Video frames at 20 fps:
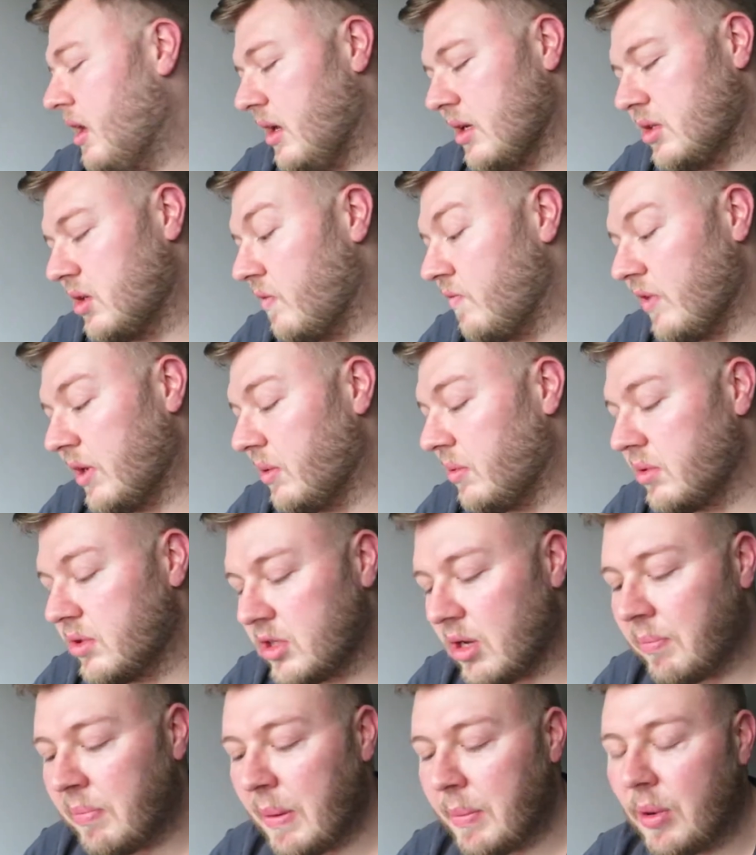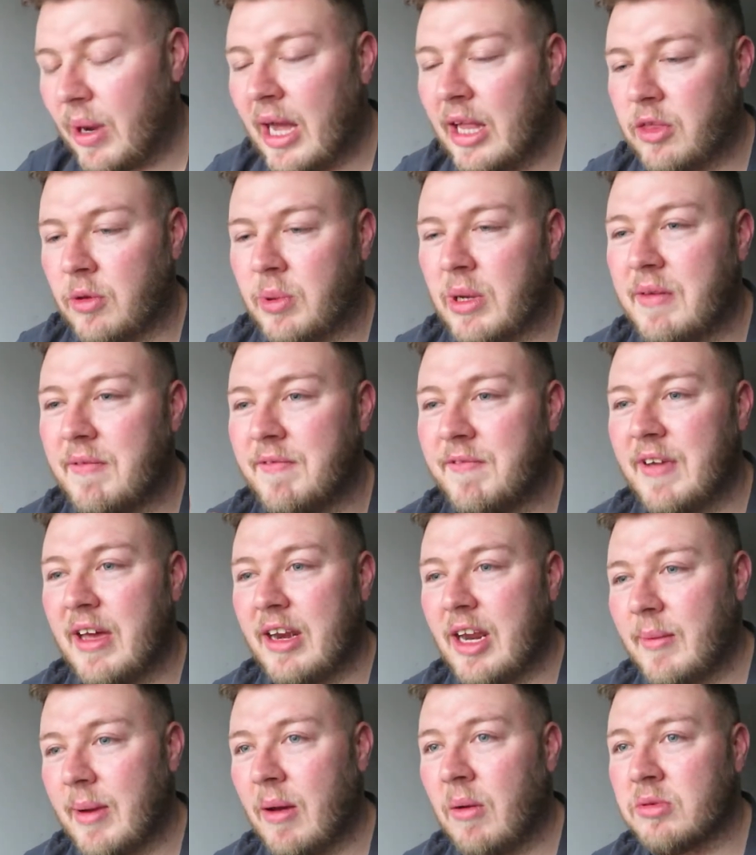It's unreal. Some people handle heat
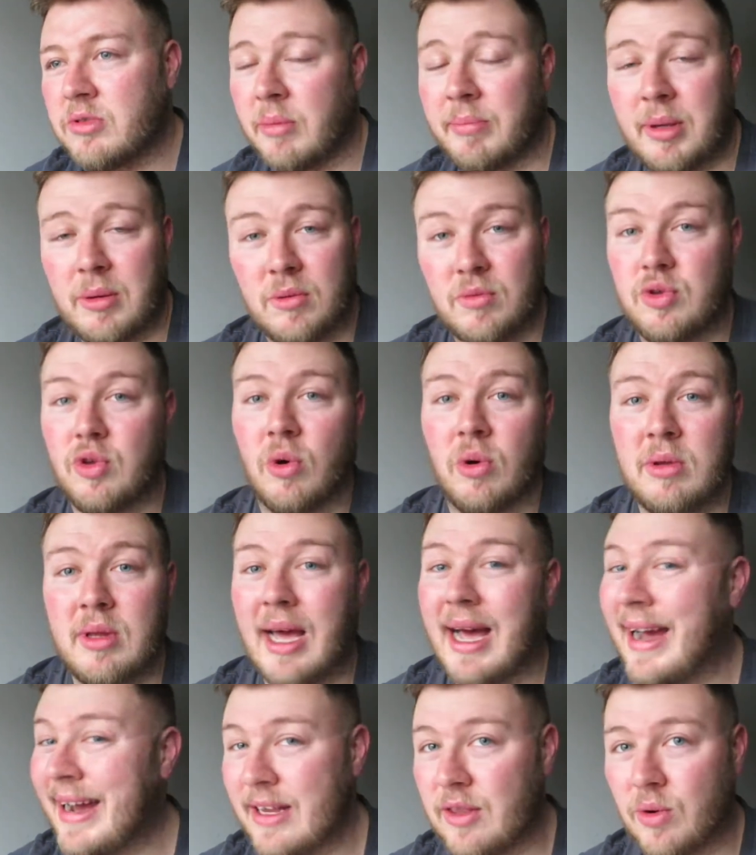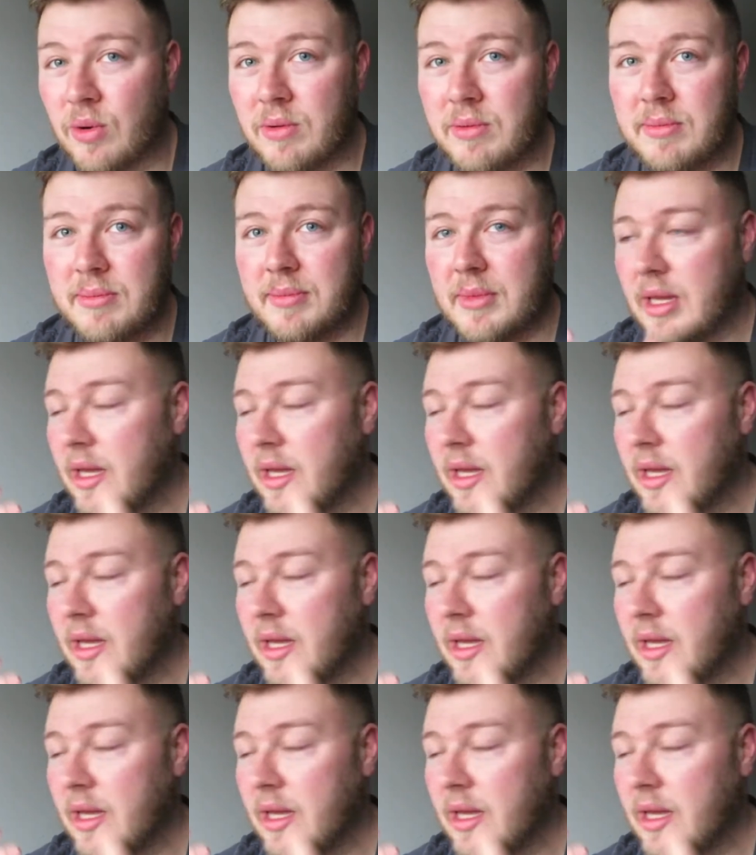very well, some people don't. I don't.